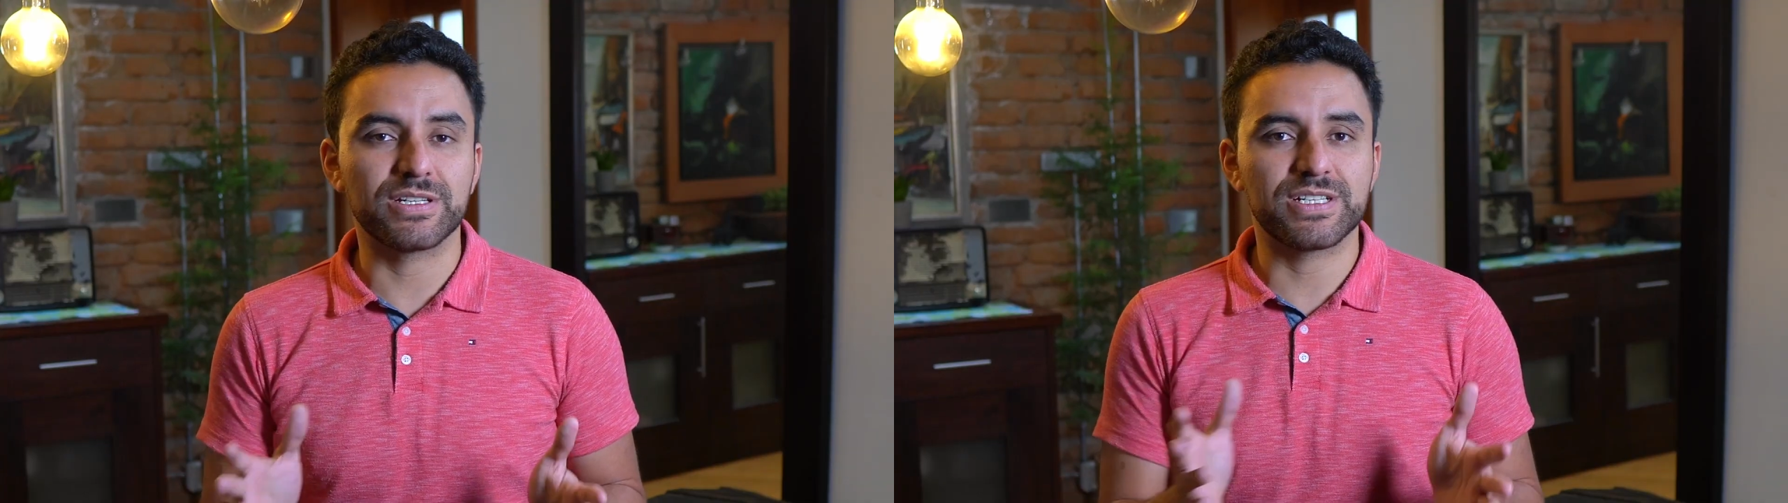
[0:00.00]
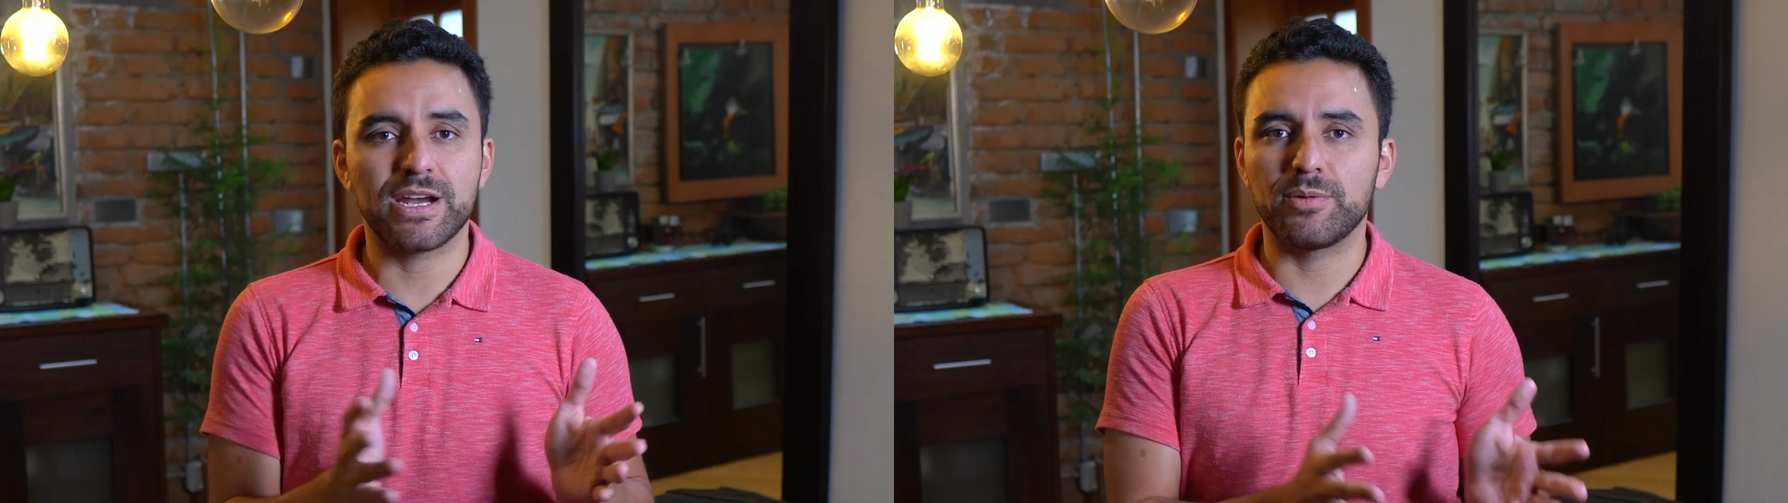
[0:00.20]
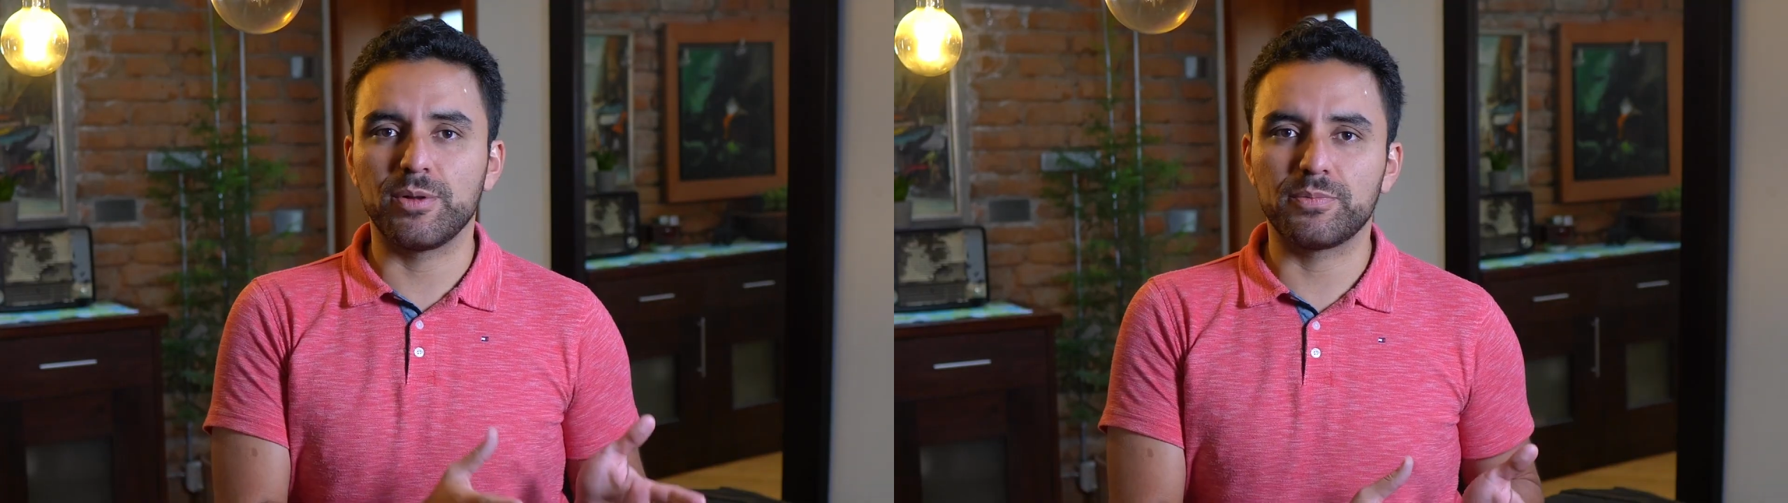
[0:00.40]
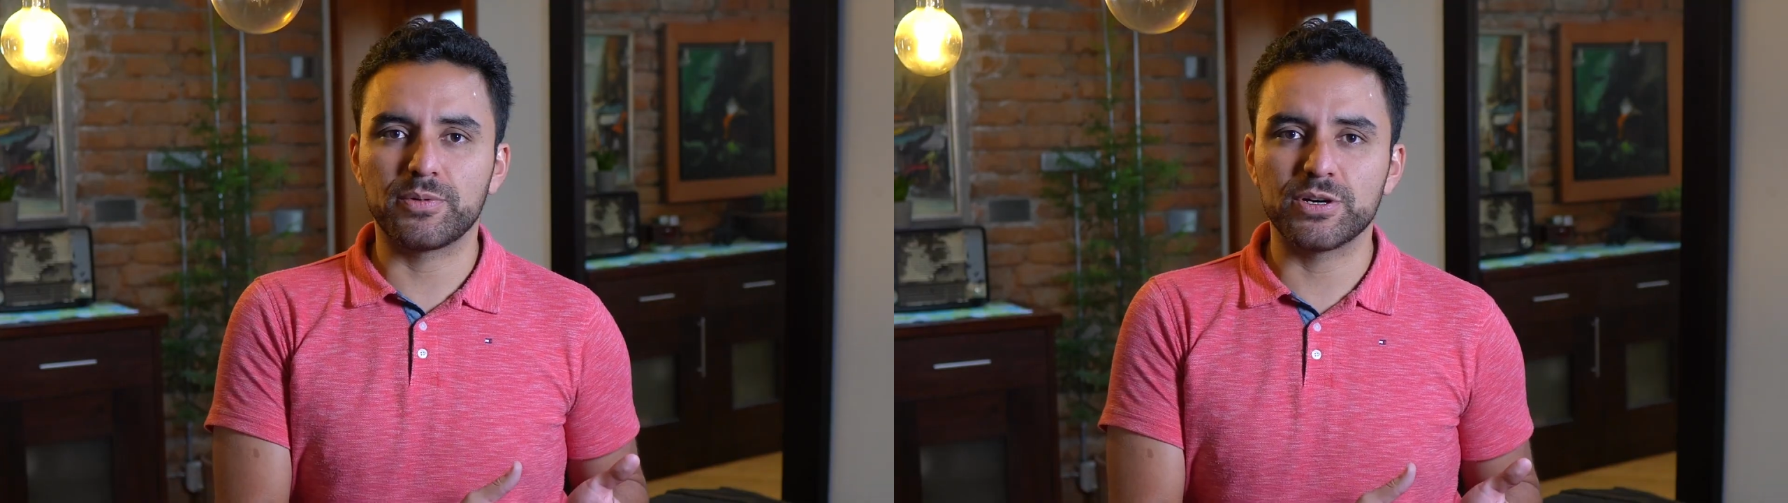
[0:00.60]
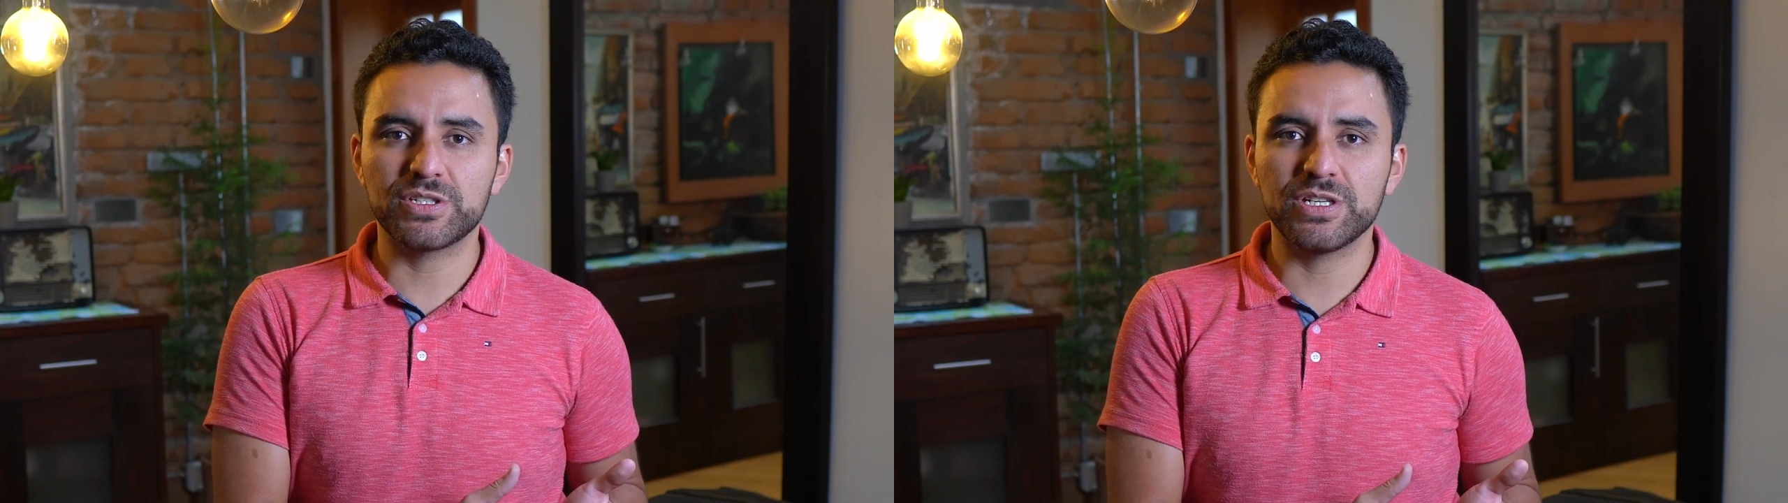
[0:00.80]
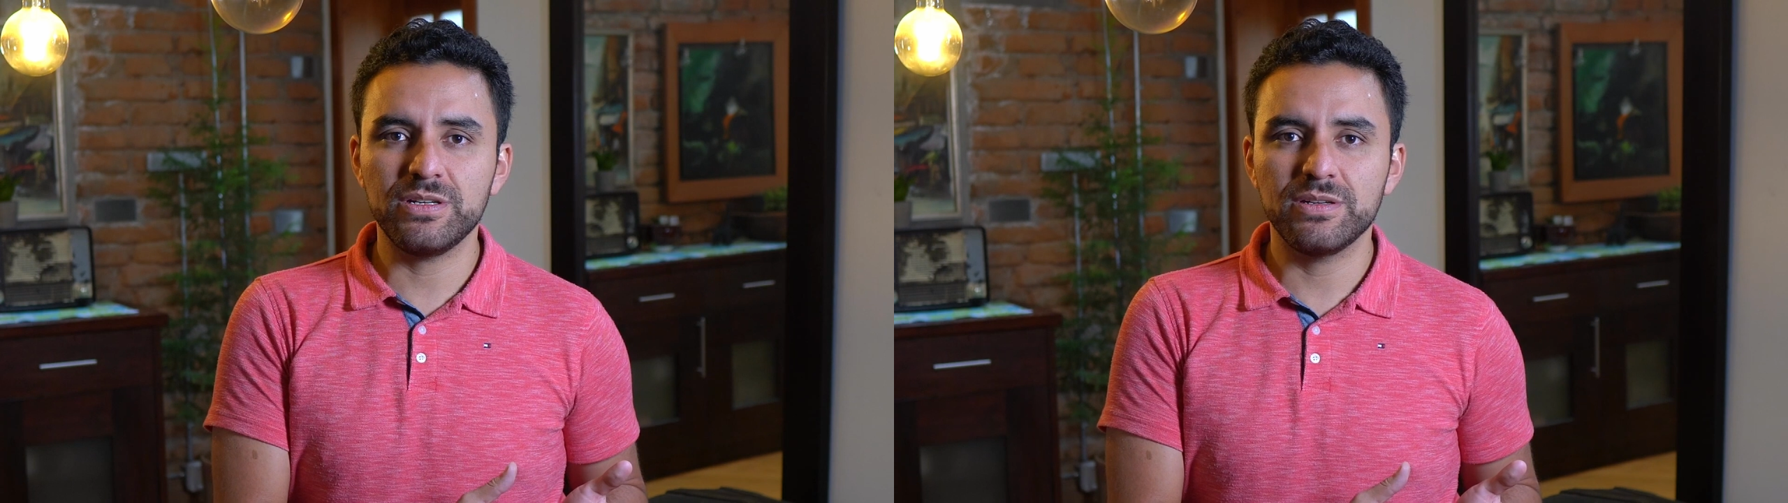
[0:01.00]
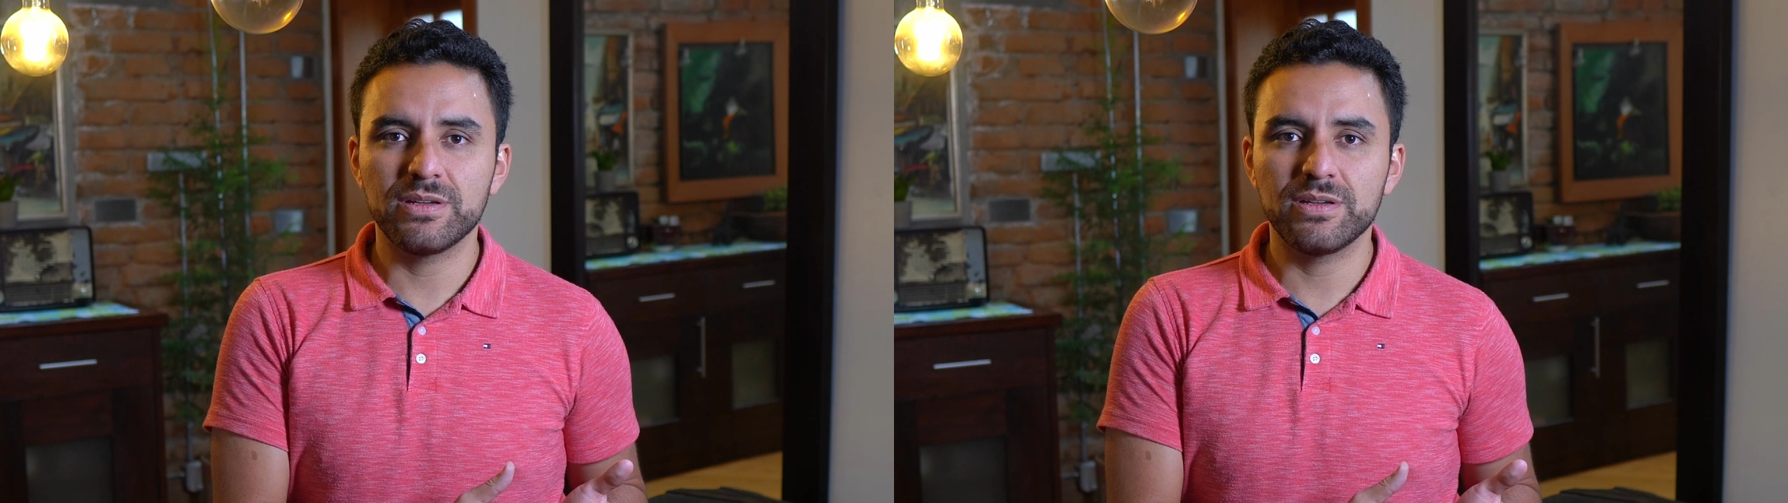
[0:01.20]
charitable person